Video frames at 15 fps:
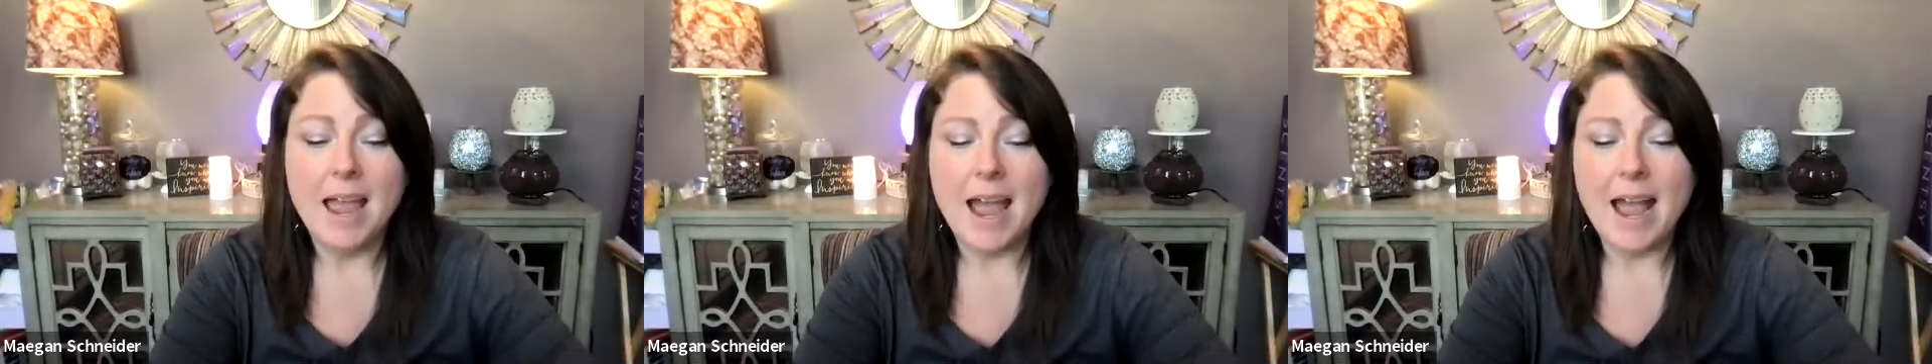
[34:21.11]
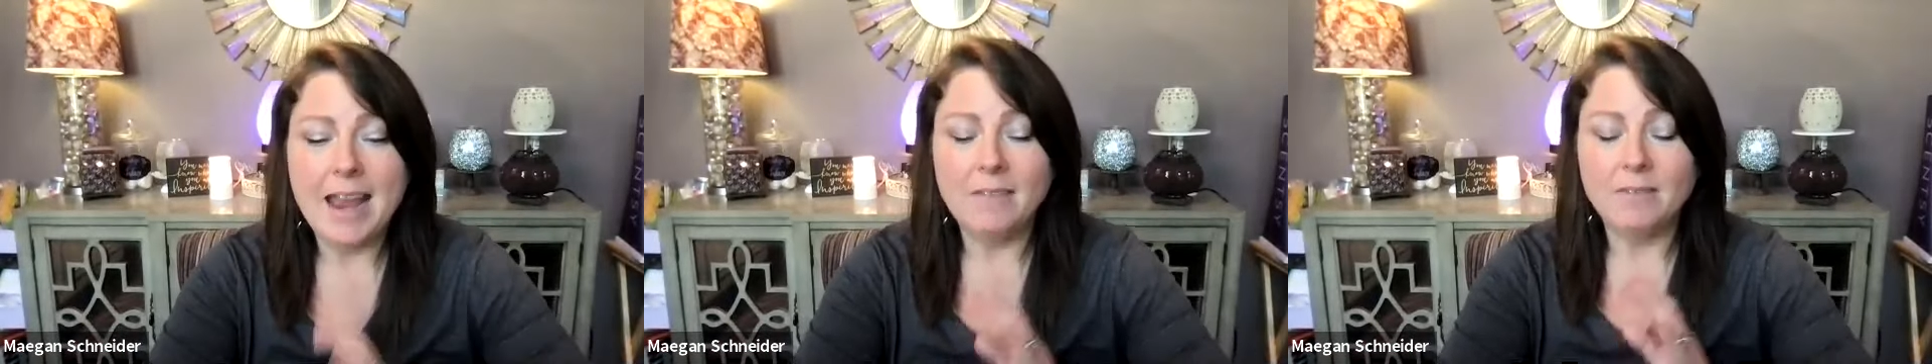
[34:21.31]

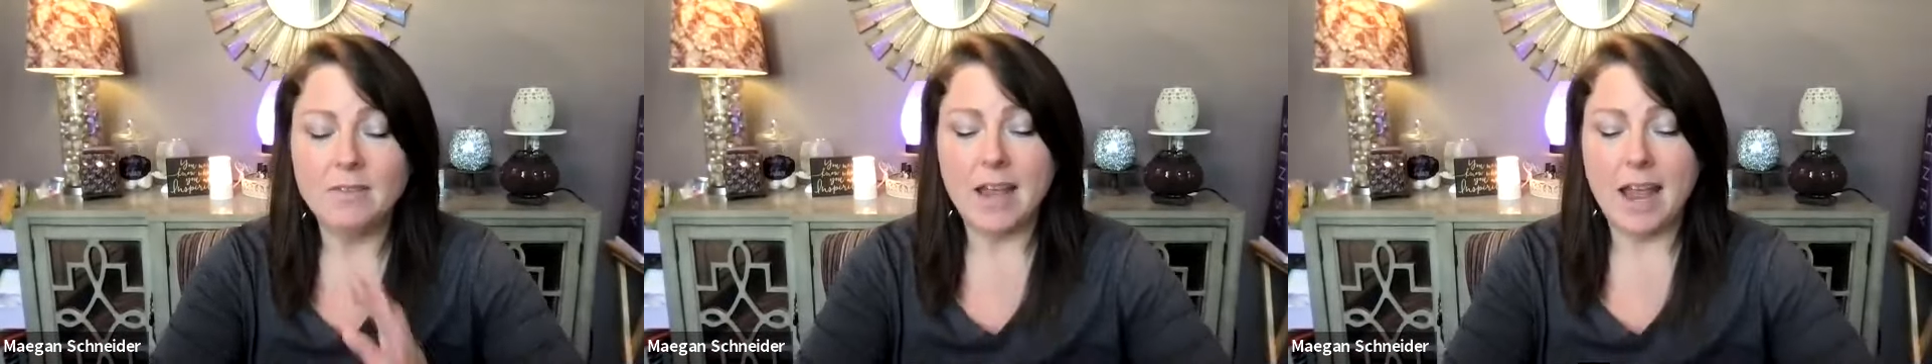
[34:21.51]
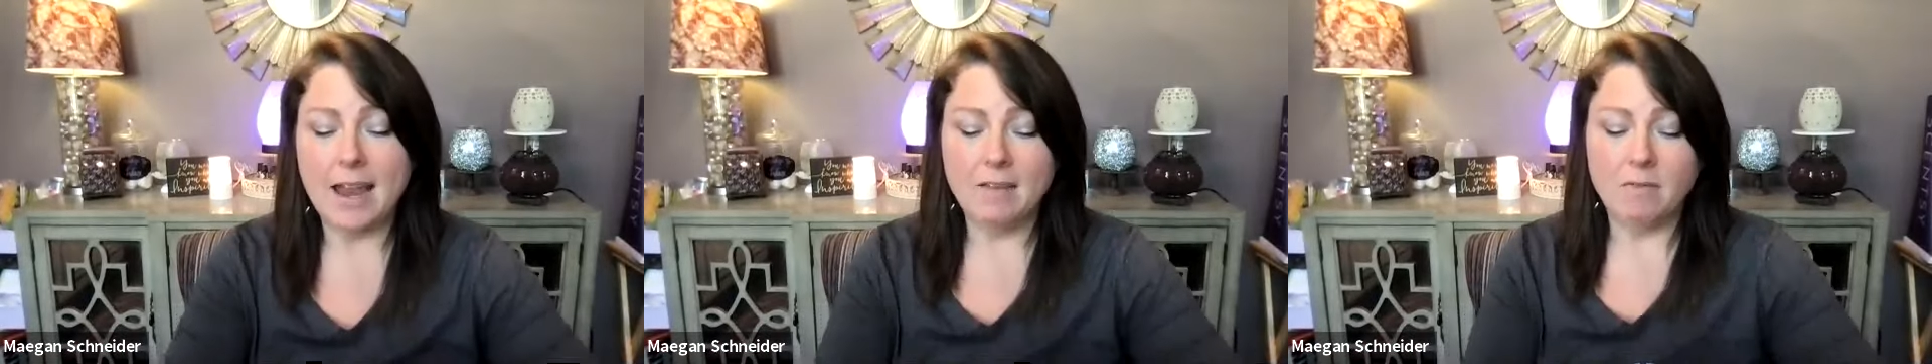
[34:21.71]
I
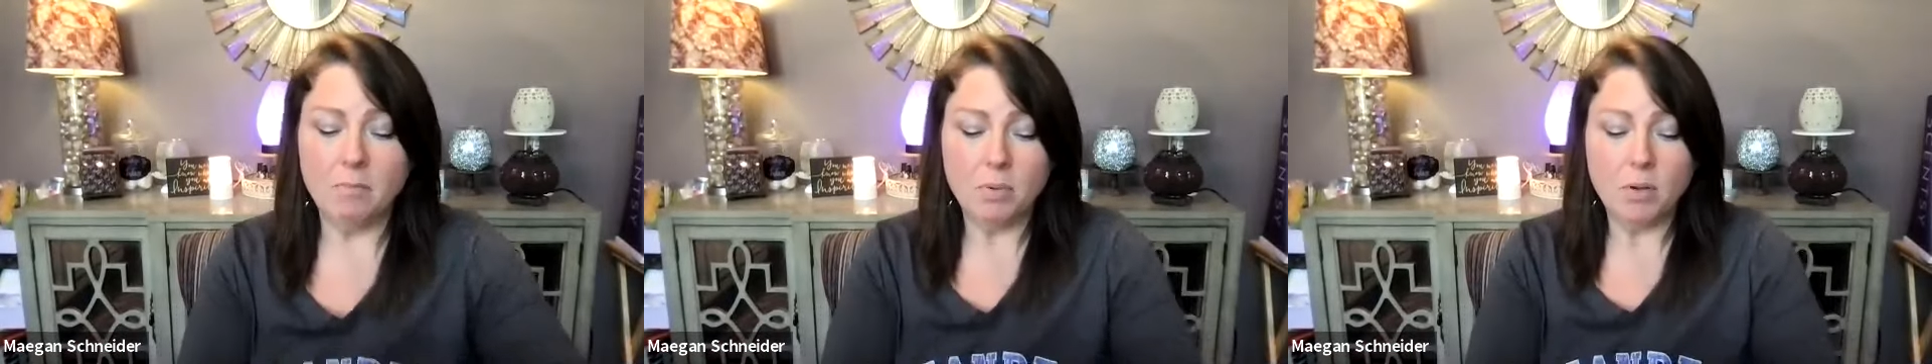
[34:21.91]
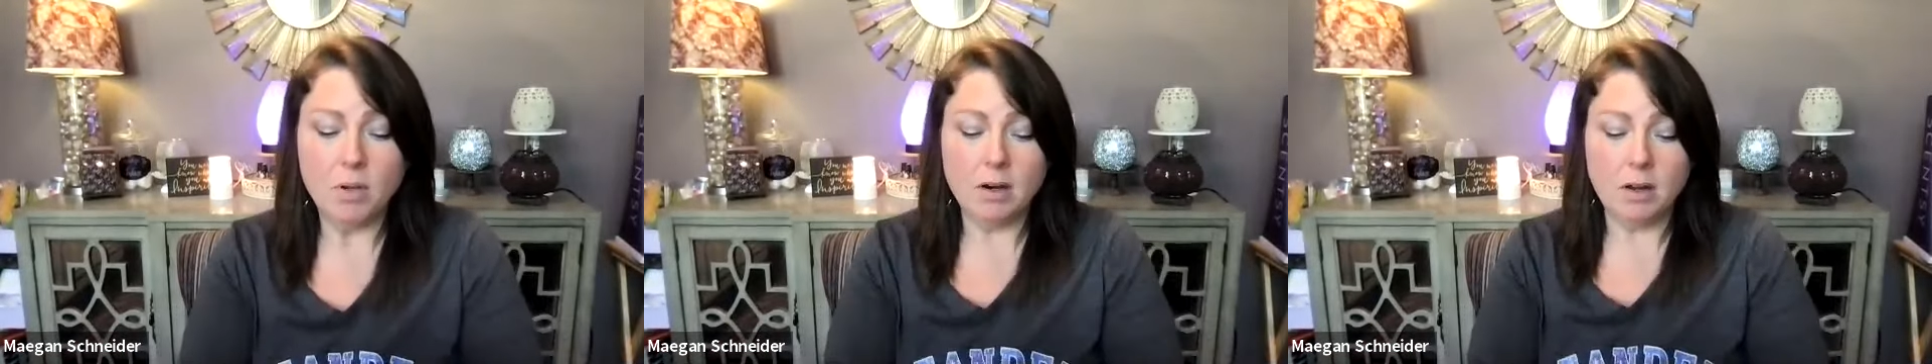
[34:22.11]
have
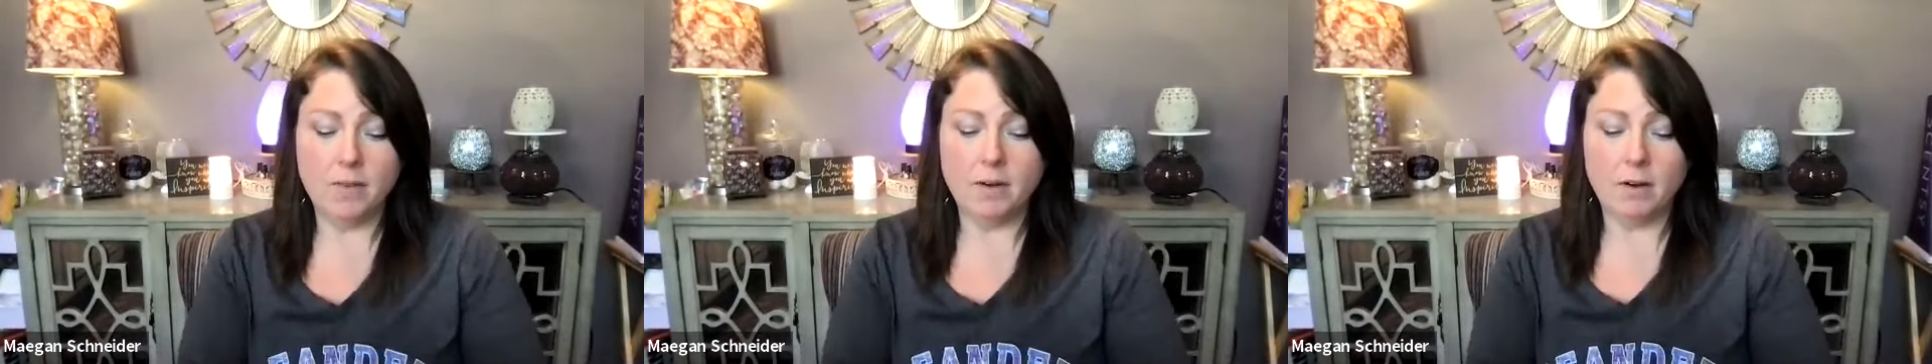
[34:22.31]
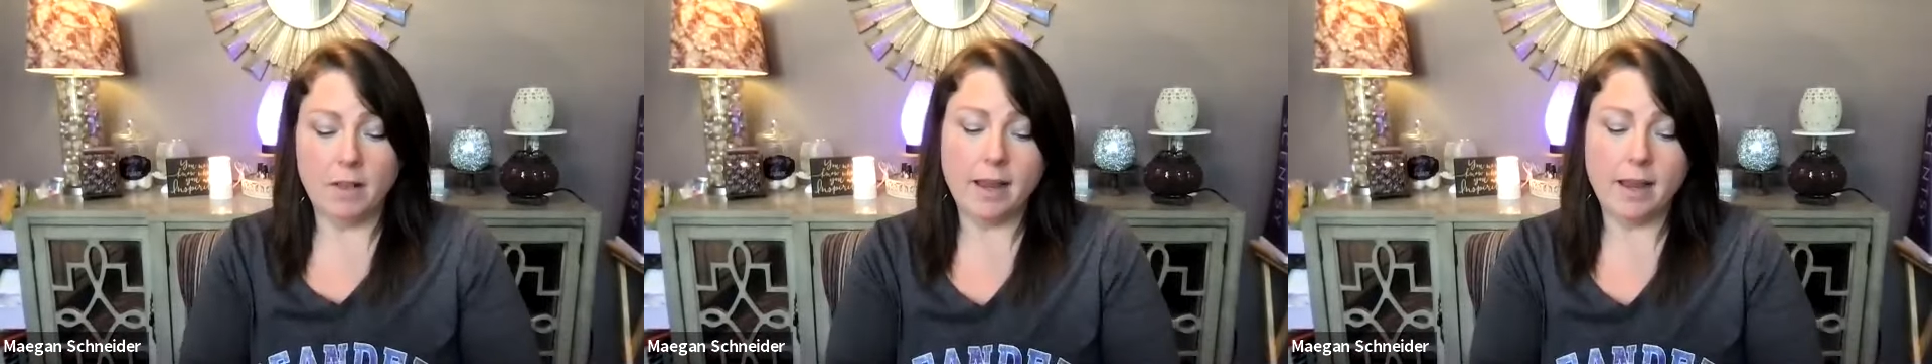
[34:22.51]
put on there,